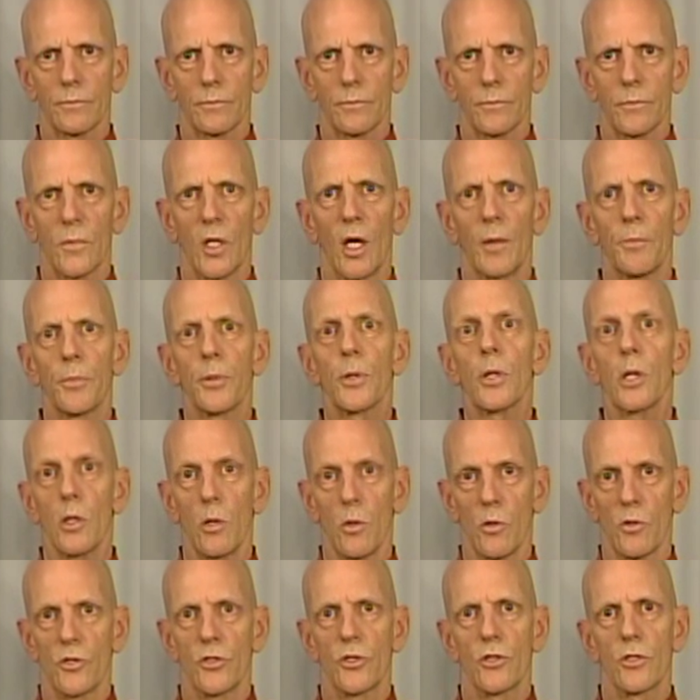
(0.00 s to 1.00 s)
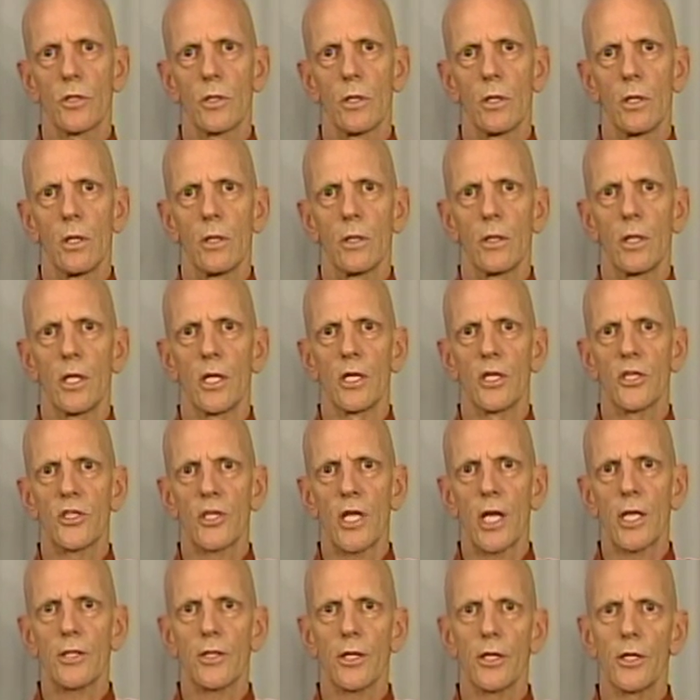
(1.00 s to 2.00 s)
approach. It is
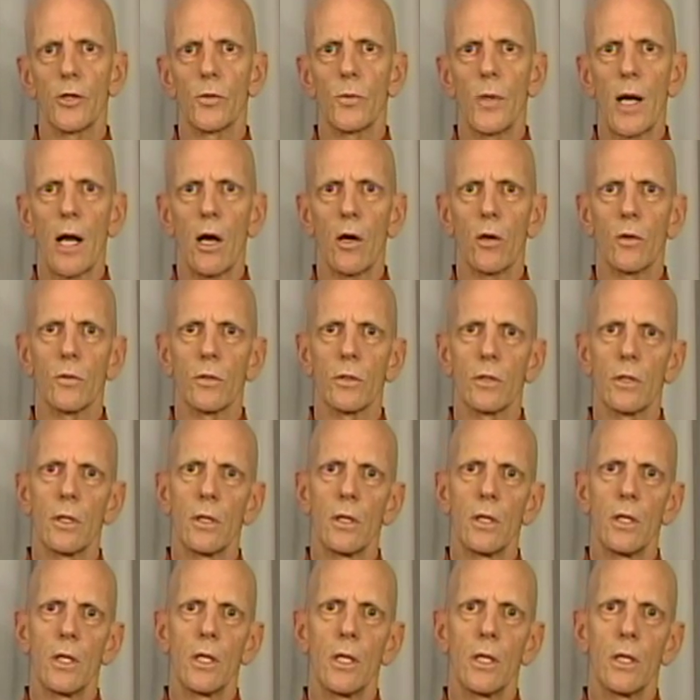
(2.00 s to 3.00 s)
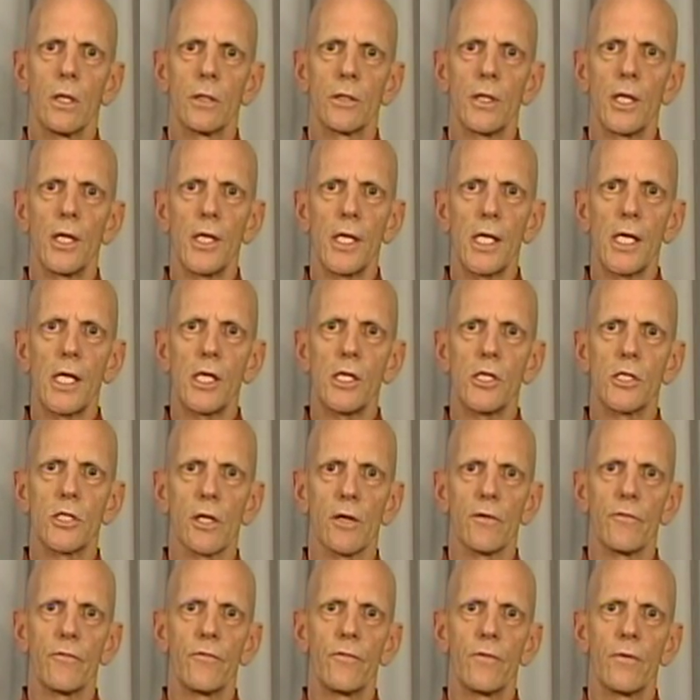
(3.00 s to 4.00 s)
centered around the needs
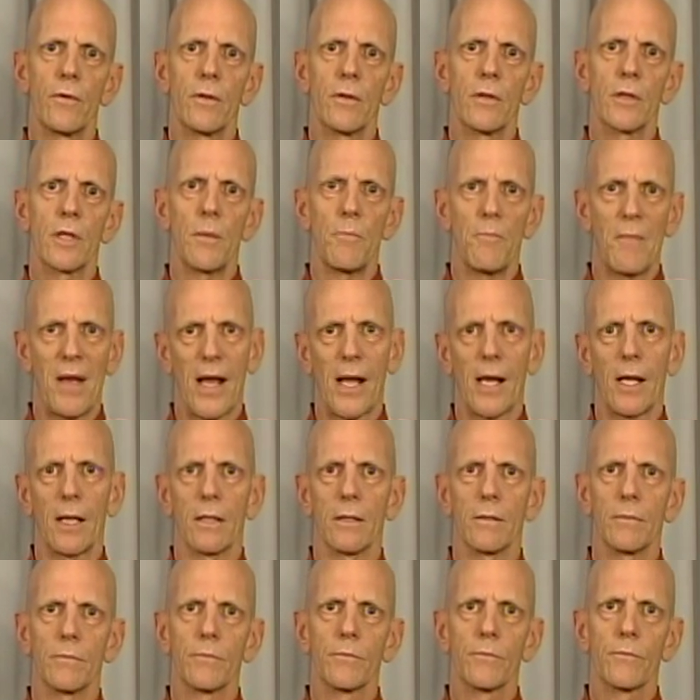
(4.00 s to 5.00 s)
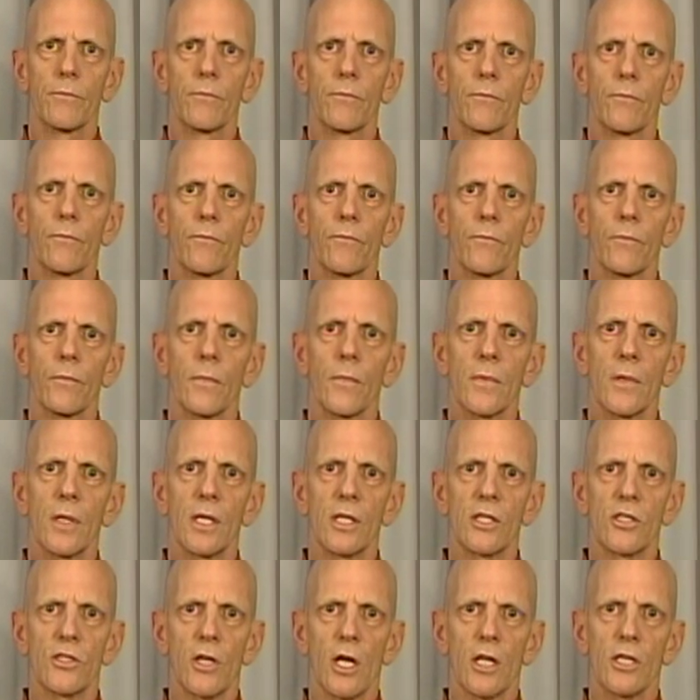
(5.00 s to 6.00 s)
of the man.
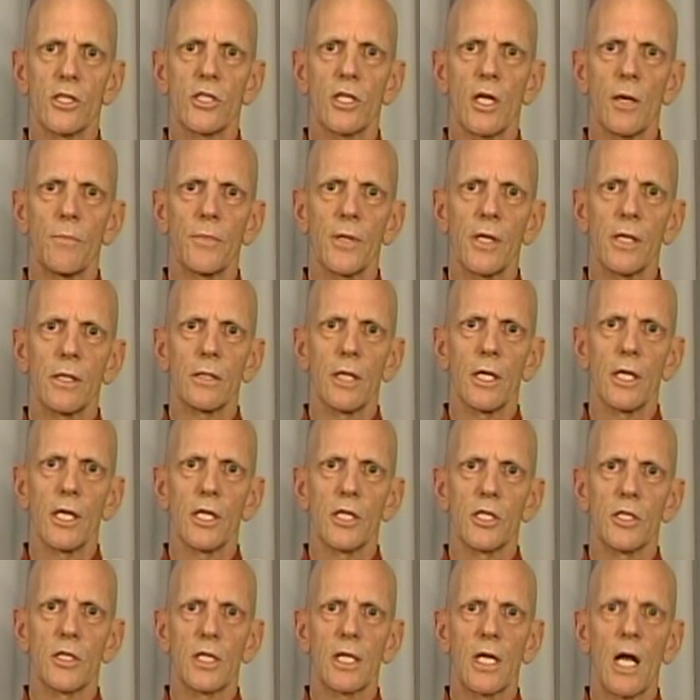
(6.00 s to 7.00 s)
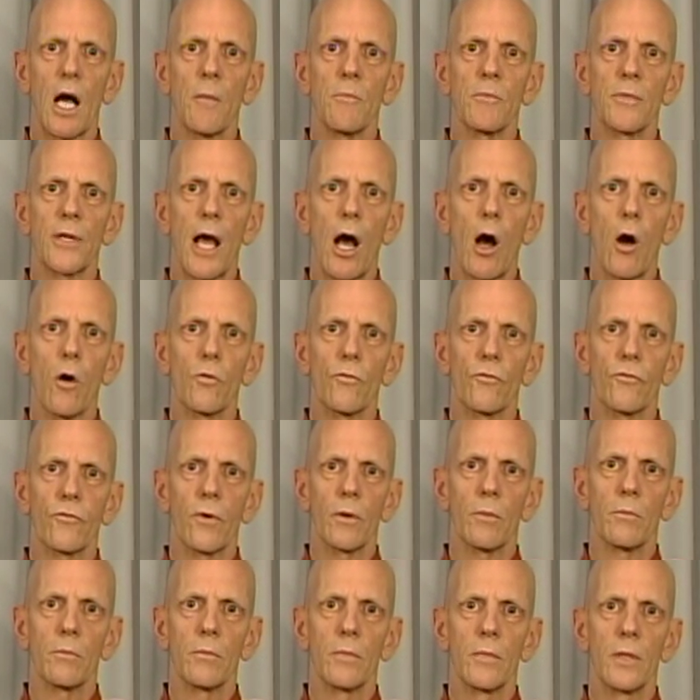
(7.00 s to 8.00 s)
It's not something that has come down
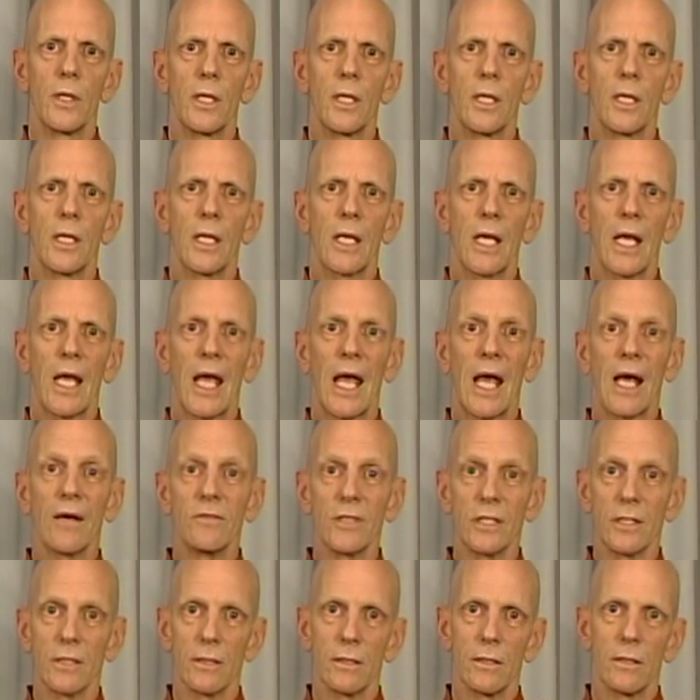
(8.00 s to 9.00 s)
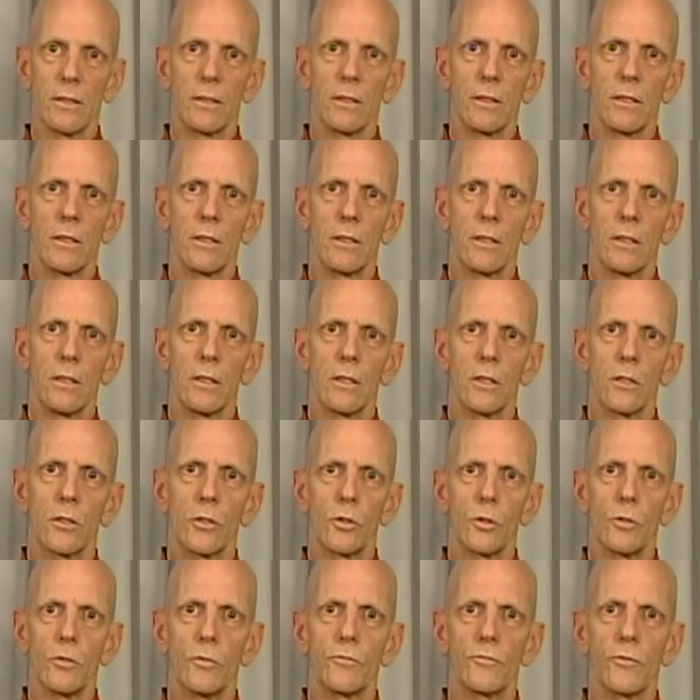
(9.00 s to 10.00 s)
from heaven
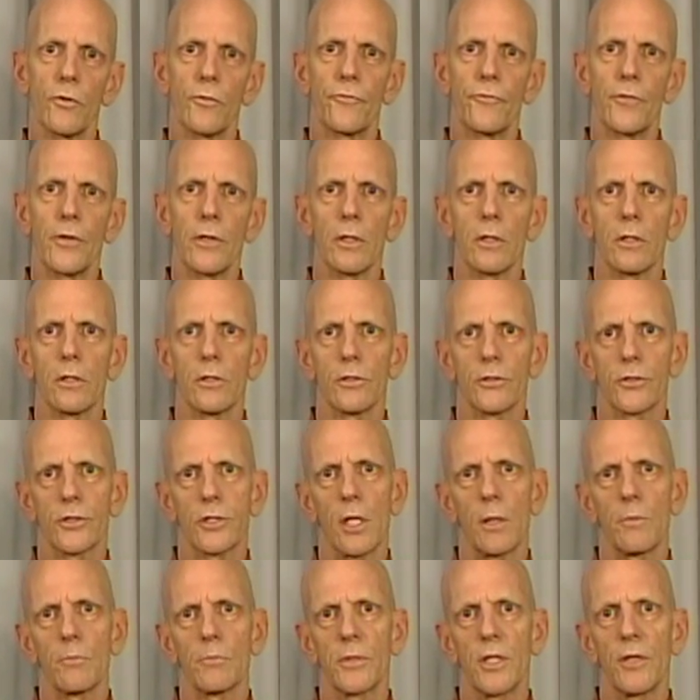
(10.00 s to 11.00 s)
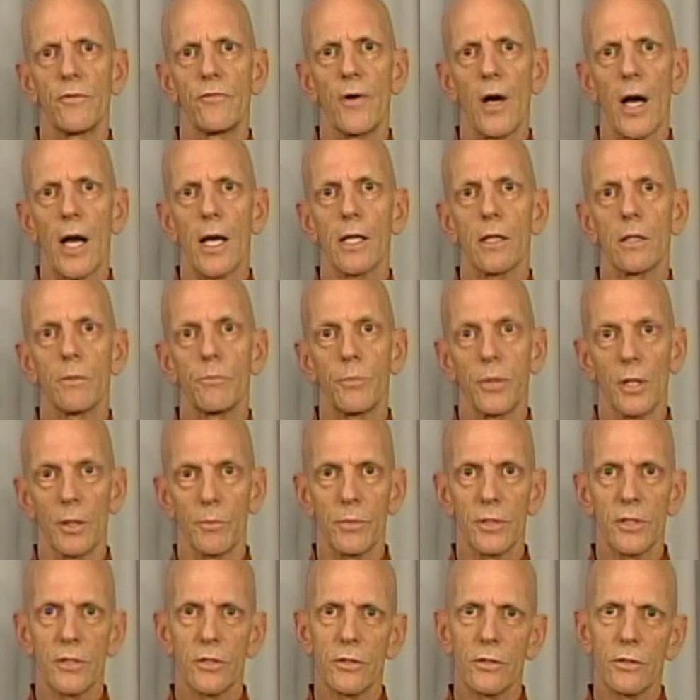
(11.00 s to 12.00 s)
to fulfill some divine
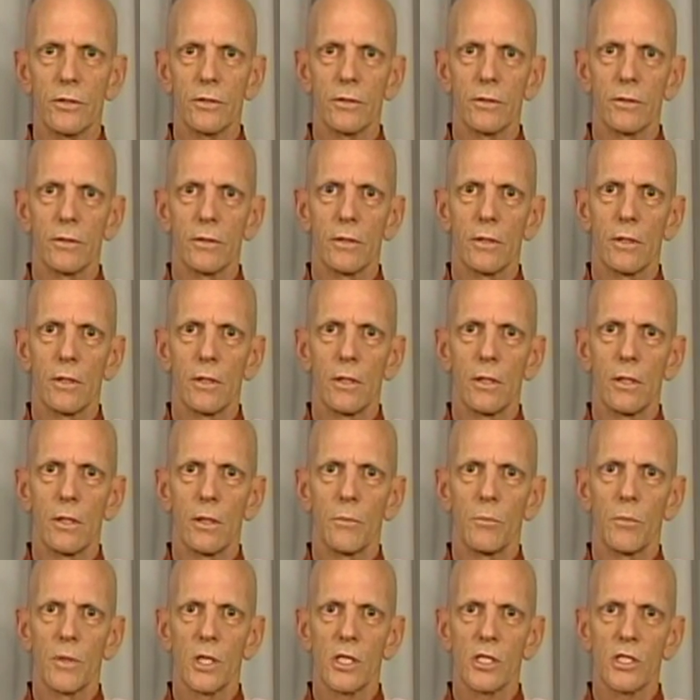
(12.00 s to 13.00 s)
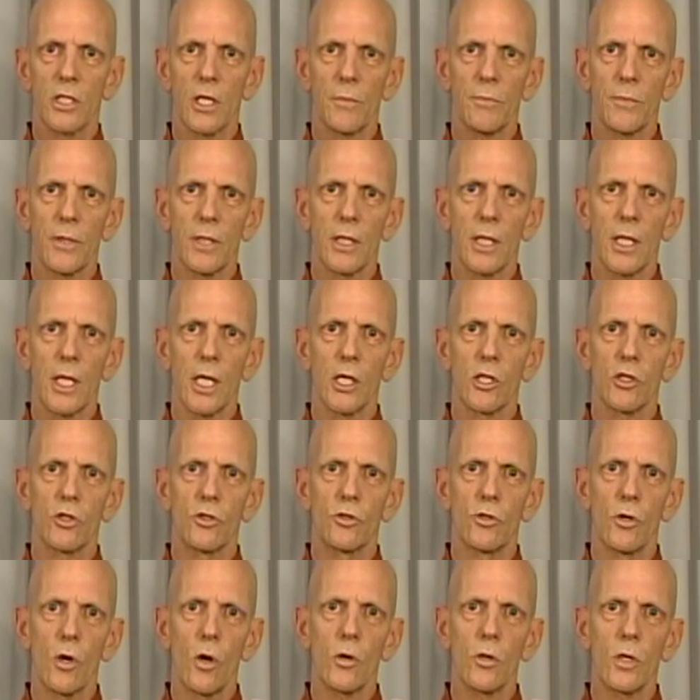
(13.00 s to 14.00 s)
purpose, but it's something that has
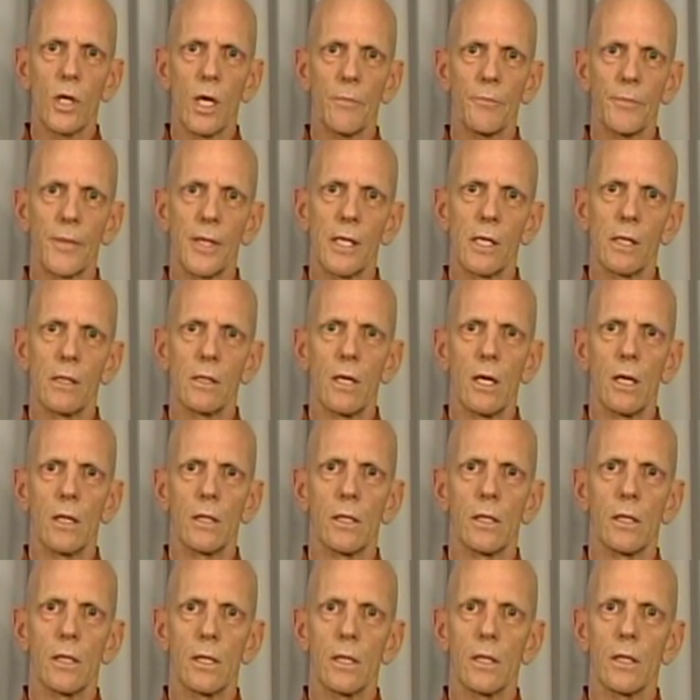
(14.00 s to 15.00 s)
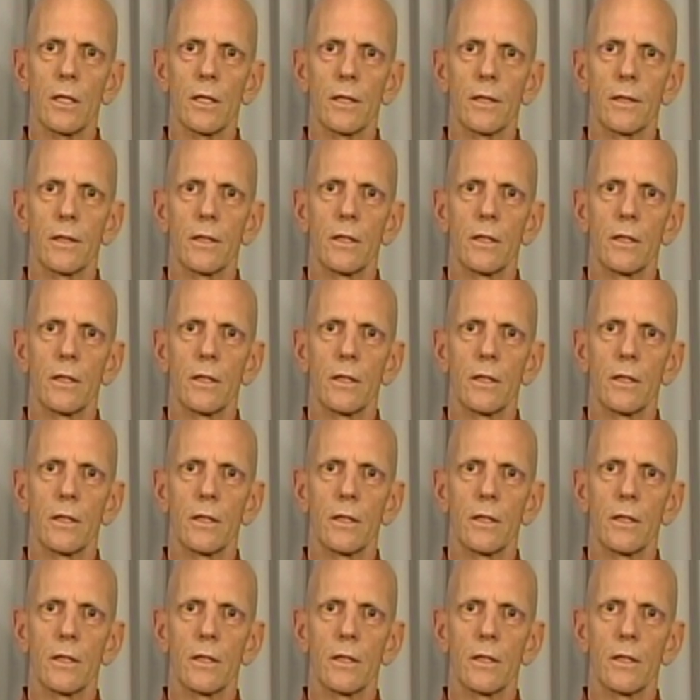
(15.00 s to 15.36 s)
grown up here on earth